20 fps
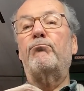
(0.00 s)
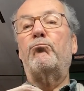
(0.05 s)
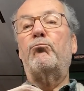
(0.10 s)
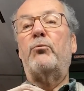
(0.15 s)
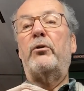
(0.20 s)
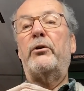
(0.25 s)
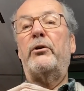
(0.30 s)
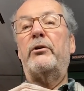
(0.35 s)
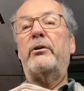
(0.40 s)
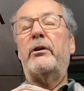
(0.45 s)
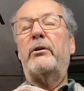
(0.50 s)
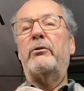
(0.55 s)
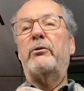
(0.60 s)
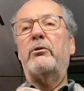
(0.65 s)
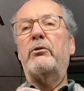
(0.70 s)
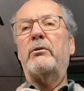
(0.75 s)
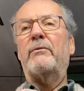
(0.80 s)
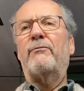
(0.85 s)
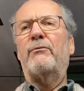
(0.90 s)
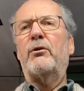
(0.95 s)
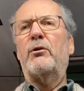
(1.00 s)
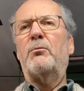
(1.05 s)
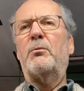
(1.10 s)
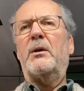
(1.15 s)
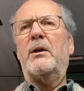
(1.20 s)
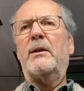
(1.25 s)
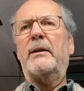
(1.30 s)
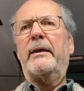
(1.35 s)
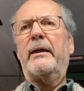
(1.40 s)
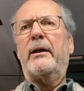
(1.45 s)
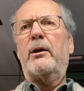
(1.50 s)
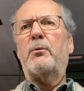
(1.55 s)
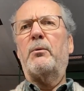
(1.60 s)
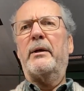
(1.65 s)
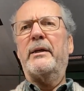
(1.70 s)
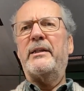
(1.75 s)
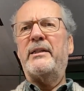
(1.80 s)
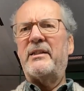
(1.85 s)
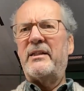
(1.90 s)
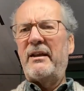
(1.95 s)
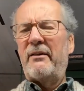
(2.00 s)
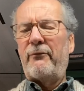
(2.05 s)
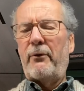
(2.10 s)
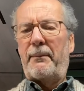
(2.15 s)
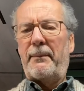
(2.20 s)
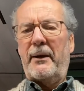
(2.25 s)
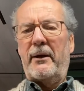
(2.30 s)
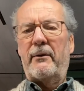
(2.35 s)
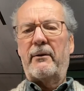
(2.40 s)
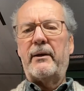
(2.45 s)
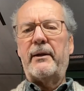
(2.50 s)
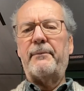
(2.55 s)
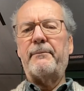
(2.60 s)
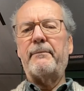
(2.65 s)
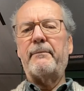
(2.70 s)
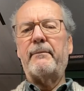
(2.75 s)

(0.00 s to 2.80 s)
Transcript: when you don't use them for a while, get quite stiff, apparently.